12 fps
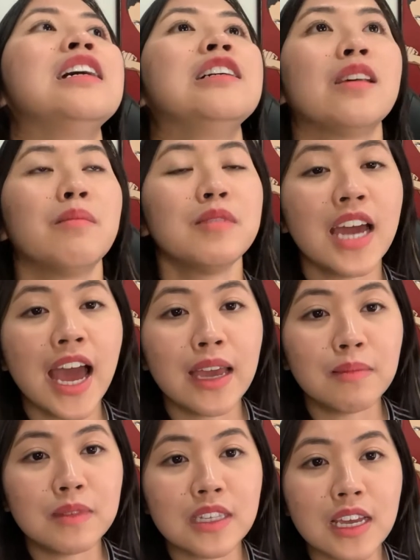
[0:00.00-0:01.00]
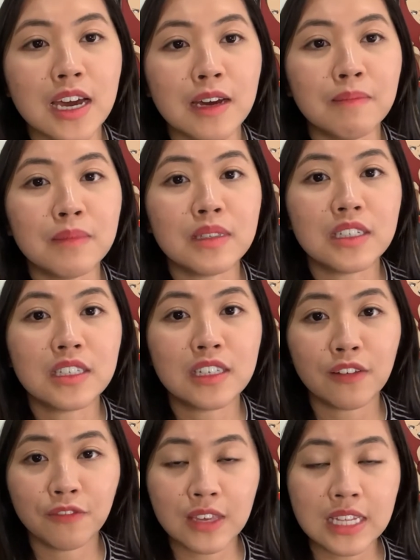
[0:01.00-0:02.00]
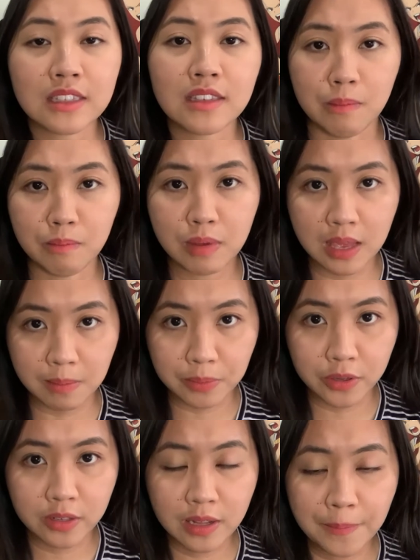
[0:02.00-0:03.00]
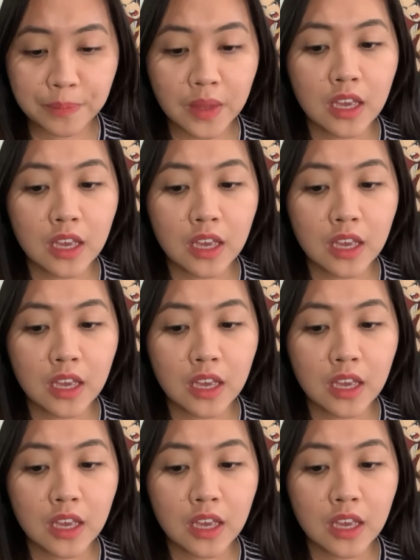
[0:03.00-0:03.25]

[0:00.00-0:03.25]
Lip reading: sometimes defeats some people.